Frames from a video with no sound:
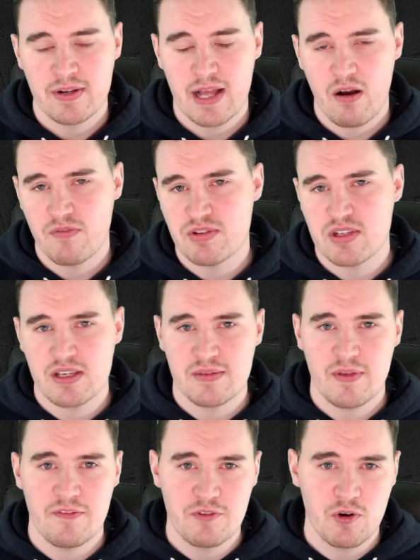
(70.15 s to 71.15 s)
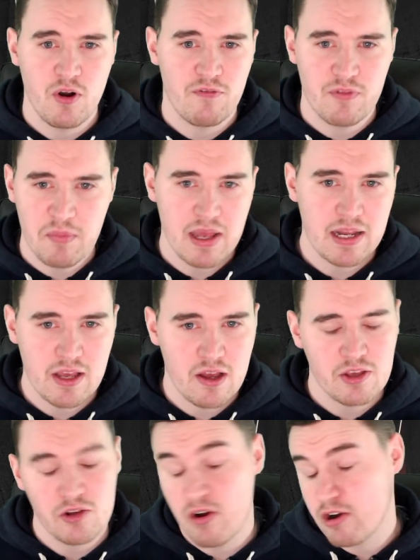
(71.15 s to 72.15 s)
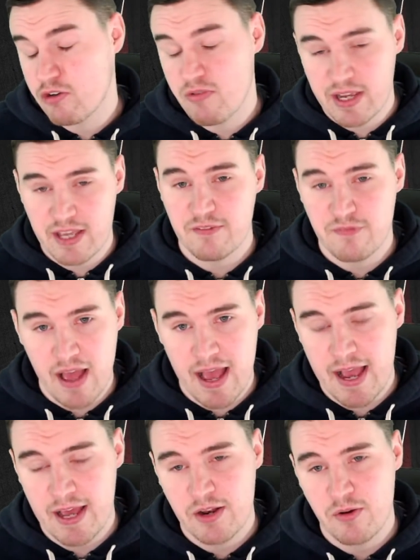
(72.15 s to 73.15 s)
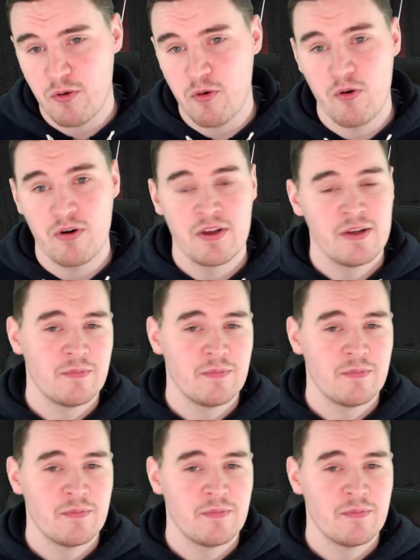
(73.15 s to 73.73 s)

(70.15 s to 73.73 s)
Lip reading: Now, obviously, if you're not familiar, you're not a cricket fan or